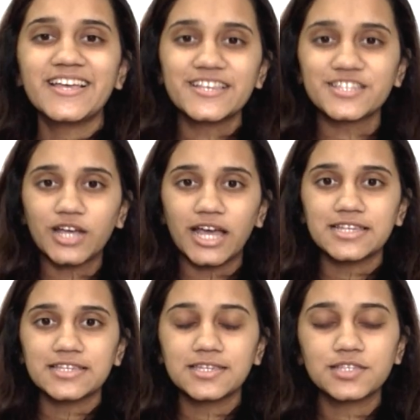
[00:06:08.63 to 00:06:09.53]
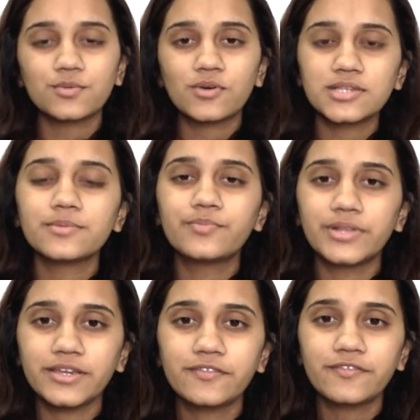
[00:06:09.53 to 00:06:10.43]
this was a
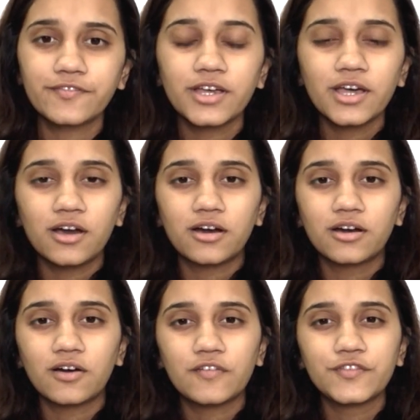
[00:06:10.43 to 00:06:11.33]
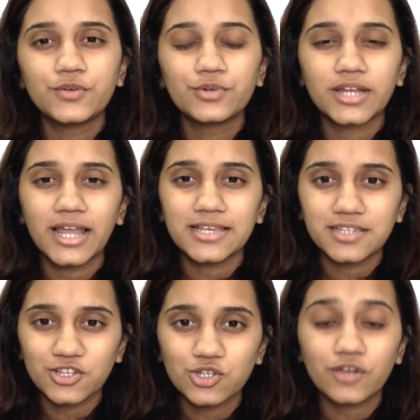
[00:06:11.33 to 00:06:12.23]
brief of
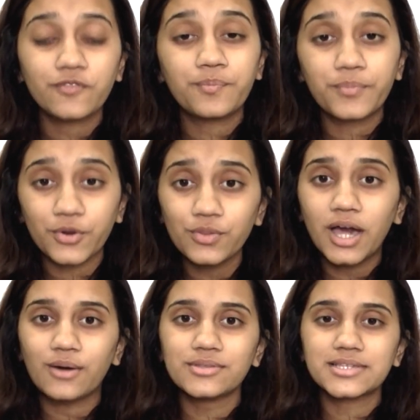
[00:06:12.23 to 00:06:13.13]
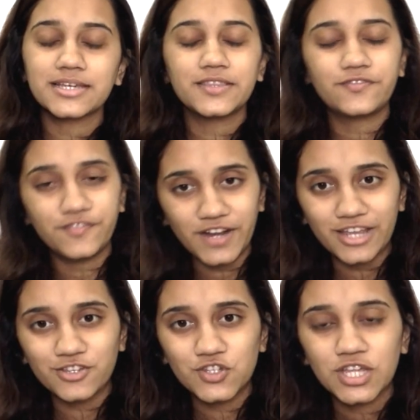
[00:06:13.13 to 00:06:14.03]
utilization of pronouns in
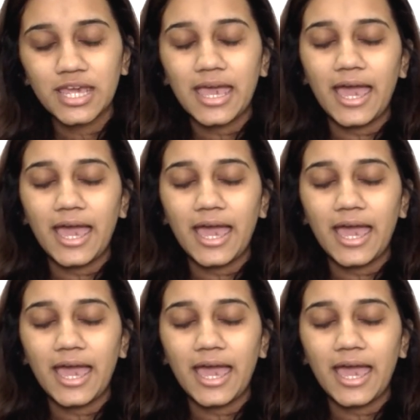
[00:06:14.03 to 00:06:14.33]
French,